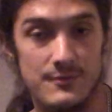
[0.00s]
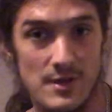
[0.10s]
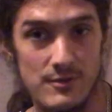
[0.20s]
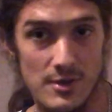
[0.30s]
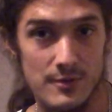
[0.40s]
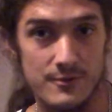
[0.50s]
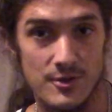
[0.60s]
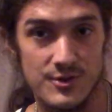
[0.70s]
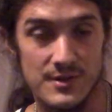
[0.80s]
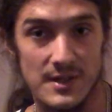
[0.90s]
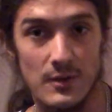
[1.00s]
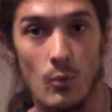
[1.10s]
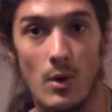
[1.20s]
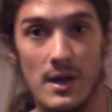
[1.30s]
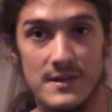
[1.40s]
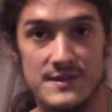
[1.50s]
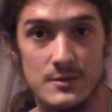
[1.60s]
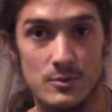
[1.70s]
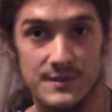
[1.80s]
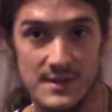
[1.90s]
have another function like y is
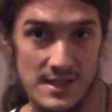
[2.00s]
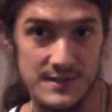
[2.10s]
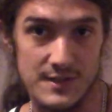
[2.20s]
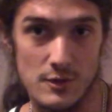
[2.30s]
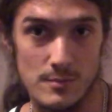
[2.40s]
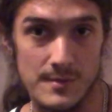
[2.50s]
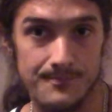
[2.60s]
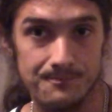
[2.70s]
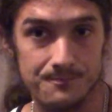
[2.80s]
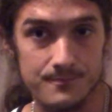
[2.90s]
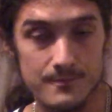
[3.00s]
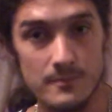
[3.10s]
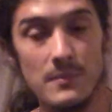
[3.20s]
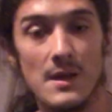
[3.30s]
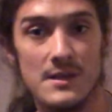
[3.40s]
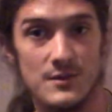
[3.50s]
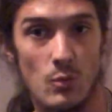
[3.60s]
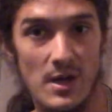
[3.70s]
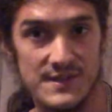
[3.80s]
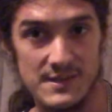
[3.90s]
equal to x cubed. So
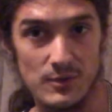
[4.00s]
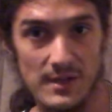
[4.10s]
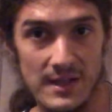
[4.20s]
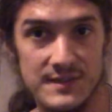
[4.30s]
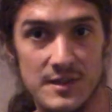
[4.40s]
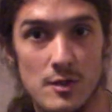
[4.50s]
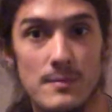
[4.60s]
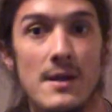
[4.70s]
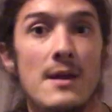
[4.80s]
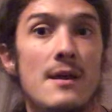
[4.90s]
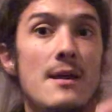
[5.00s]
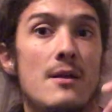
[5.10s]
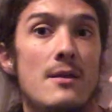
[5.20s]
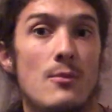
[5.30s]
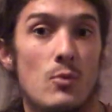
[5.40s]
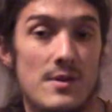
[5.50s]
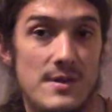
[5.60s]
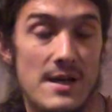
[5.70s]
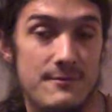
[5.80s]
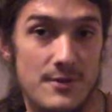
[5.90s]
y is equal to x cubed, what
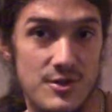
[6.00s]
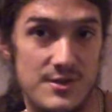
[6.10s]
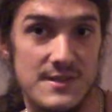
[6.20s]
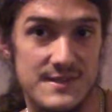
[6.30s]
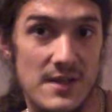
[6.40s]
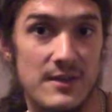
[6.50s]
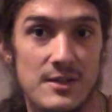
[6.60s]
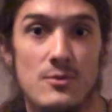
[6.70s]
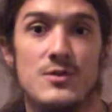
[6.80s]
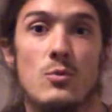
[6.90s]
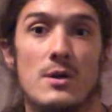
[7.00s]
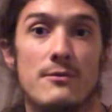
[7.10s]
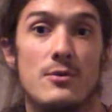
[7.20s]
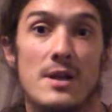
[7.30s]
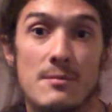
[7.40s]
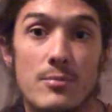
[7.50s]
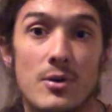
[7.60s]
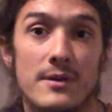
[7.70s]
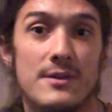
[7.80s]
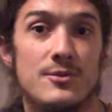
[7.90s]
that function is telling you is whatever
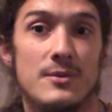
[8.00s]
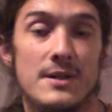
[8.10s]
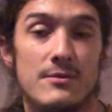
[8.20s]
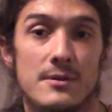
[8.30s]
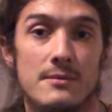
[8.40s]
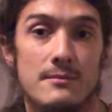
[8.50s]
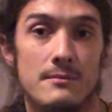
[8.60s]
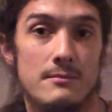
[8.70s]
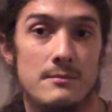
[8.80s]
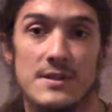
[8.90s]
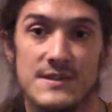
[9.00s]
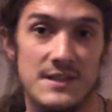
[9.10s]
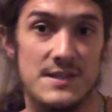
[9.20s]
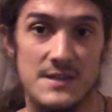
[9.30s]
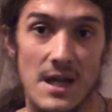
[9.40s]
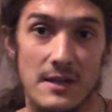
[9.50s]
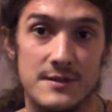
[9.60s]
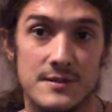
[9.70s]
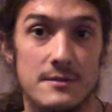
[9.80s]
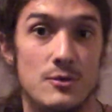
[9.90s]
input that you're given, in this case
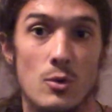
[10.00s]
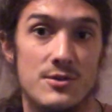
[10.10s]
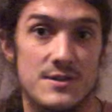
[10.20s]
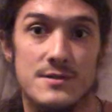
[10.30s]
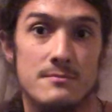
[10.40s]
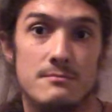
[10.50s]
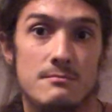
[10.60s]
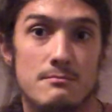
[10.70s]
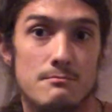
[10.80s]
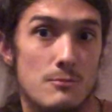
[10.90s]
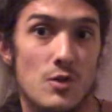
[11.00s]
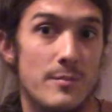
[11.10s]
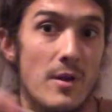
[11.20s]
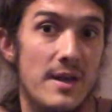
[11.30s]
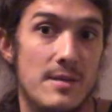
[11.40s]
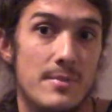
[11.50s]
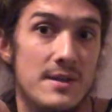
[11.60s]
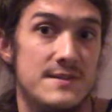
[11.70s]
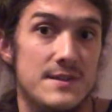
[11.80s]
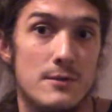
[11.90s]
x, you're just multiplying it by
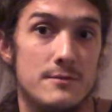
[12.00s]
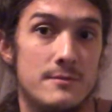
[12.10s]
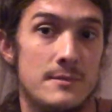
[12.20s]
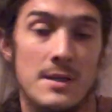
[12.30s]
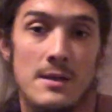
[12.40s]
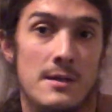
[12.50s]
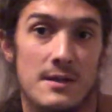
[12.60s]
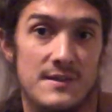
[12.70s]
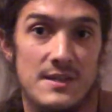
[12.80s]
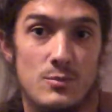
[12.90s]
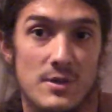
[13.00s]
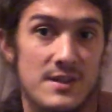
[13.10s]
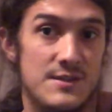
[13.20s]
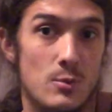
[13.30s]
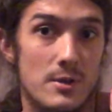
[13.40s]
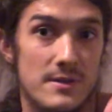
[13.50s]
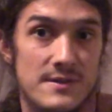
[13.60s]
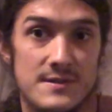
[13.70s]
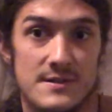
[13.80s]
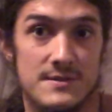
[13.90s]
itself. because that's what x squared
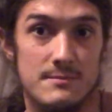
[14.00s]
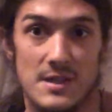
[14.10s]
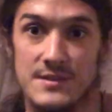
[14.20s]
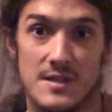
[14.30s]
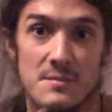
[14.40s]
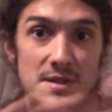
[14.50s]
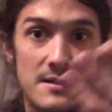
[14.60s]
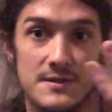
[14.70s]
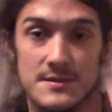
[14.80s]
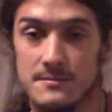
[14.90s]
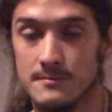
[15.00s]
is. It's x times x.